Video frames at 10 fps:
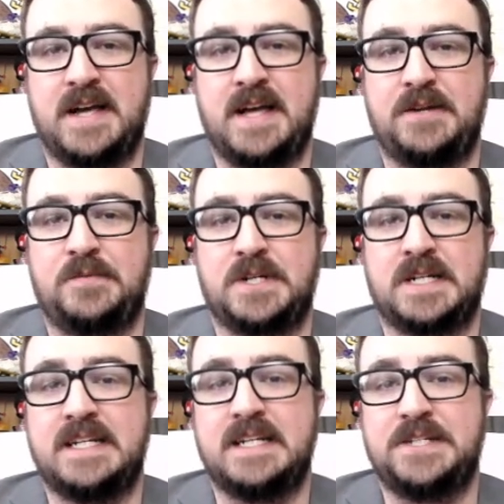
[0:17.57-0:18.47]
and we are
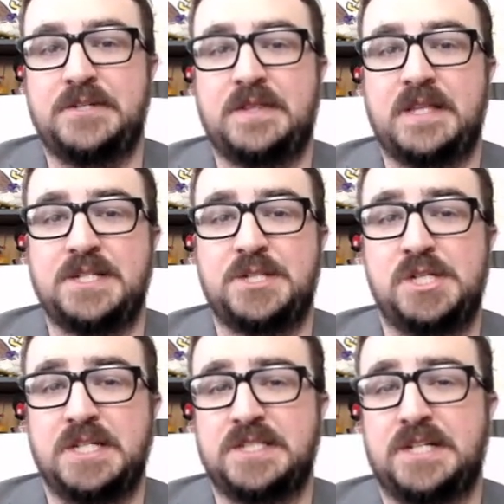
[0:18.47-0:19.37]
going to do things
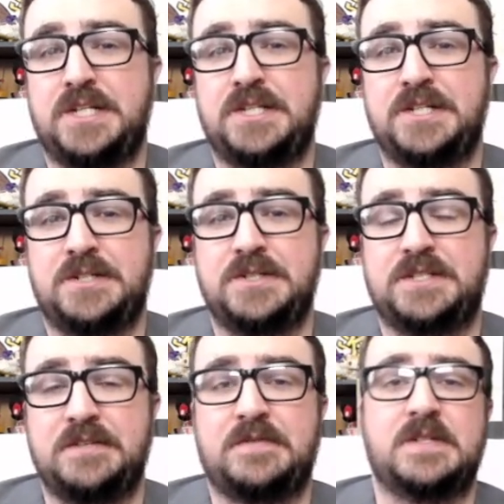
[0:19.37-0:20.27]
just a little
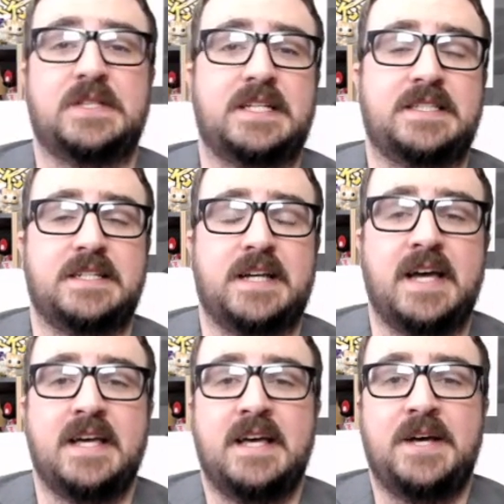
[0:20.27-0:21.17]
differently tonight.